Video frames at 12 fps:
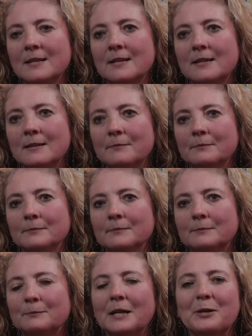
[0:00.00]

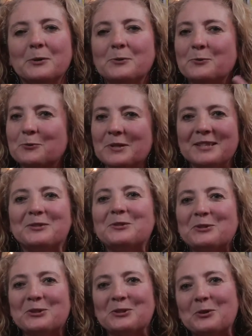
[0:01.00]
My own
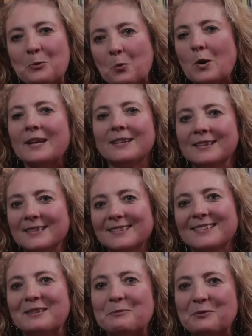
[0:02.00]
research is on
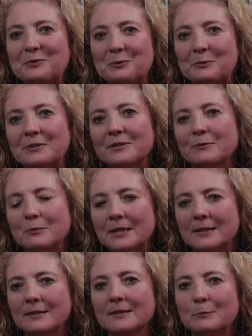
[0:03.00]
whiteness and the performance of
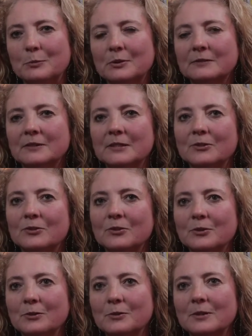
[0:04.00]
whiteness and privilege,
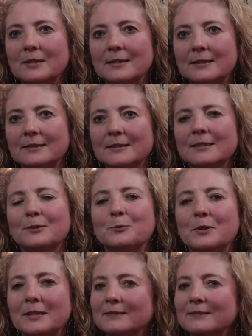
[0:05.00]
so this is